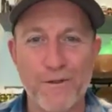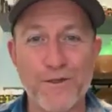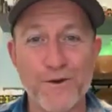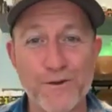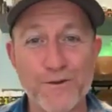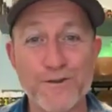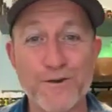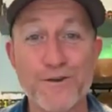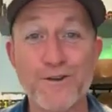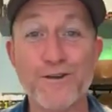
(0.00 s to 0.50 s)

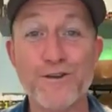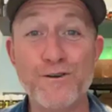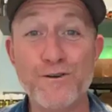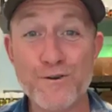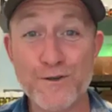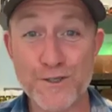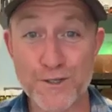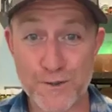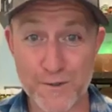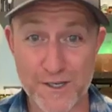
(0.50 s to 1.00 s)
Those are
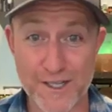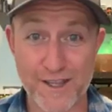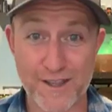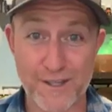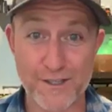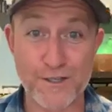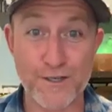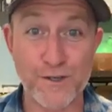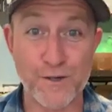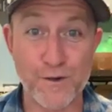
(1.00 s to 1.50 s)
usually
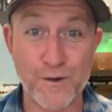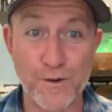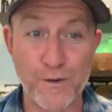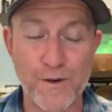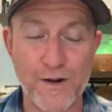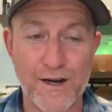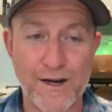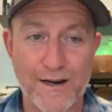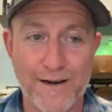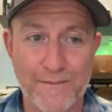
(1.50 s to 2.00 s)
the
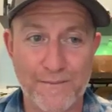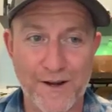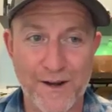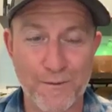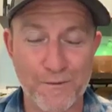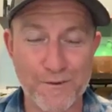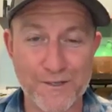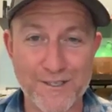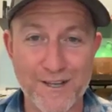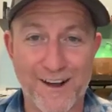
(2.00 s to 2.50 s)
two,
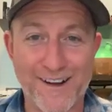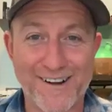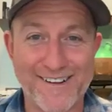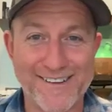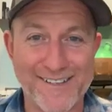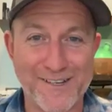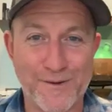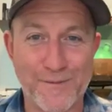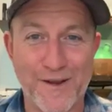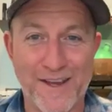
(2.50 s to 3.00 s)
and we'll talk a
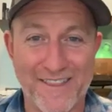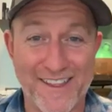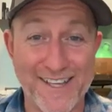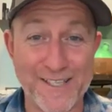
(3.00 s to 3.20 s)
little bit.